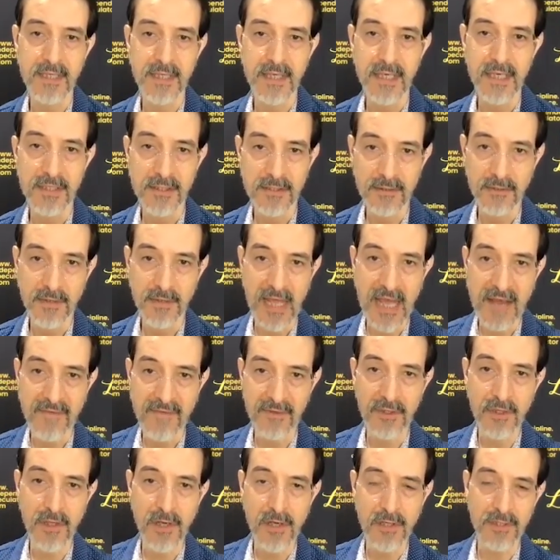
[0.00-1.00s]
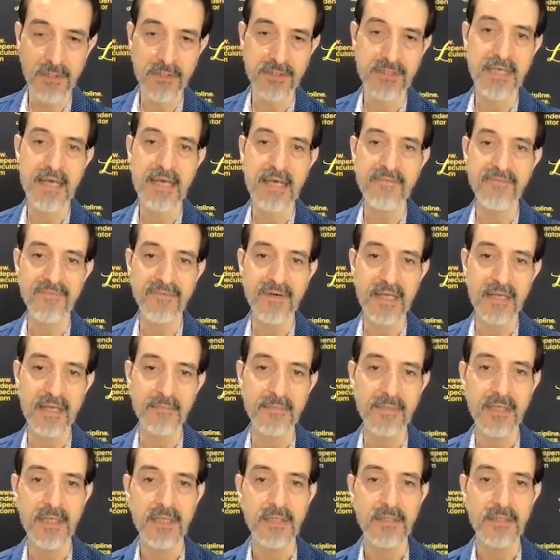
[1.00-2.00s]
and you have a longer time
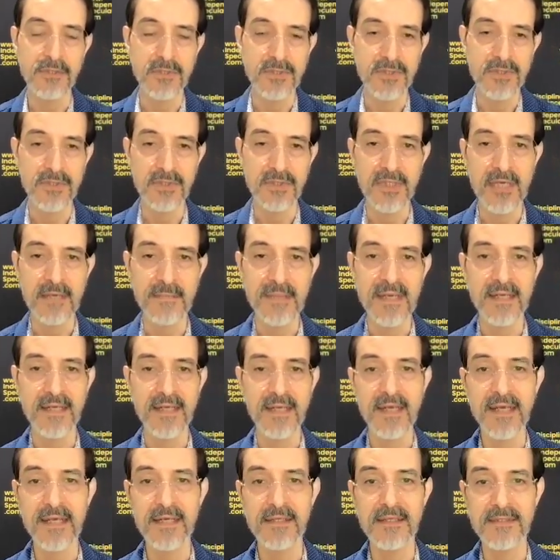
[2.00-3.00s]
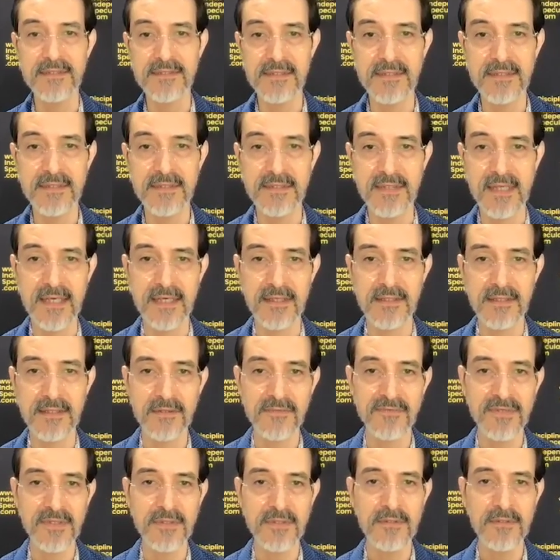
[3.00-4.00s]
frame, you should come out ahead. Is that your
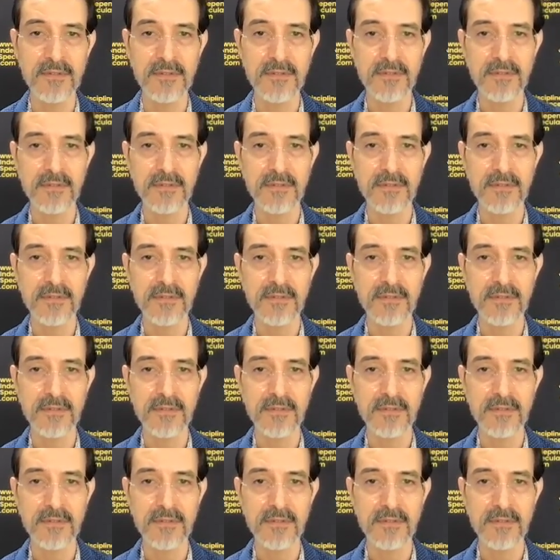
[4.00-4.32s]
view?